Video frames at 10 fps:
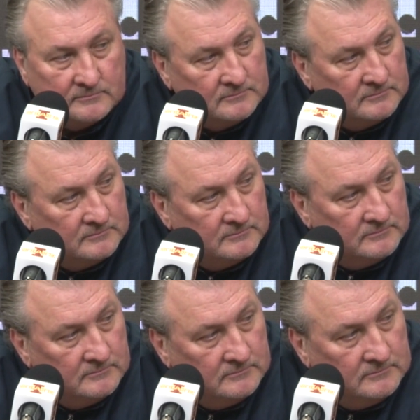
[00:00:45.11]
Coach, what do you
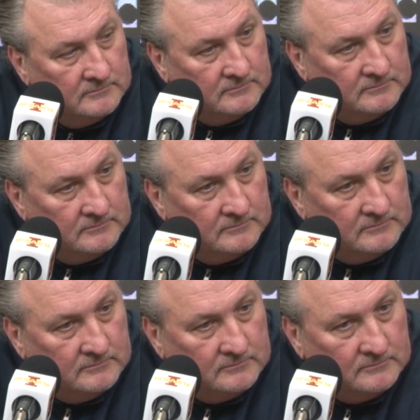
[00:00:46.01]
make of the Big 12
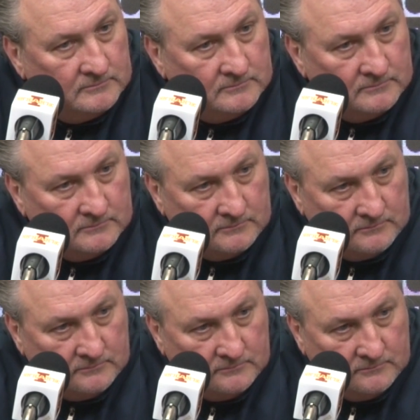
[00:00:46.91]
right now? We're
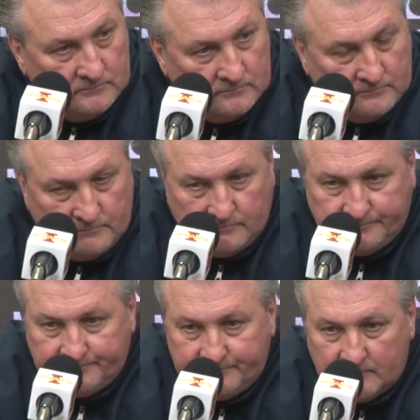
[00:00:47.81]
halfway
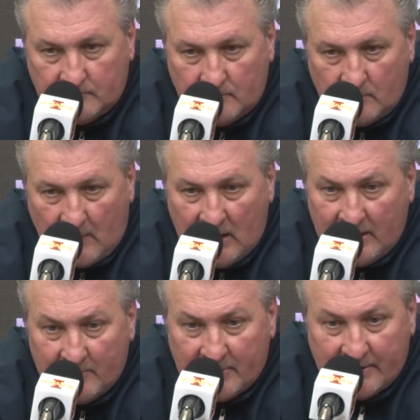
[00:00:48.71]
into this thing. I
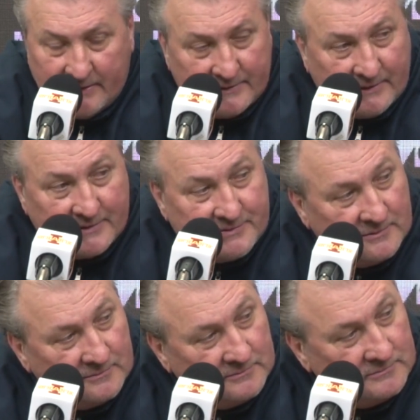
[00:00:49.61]
haven't paid any attention.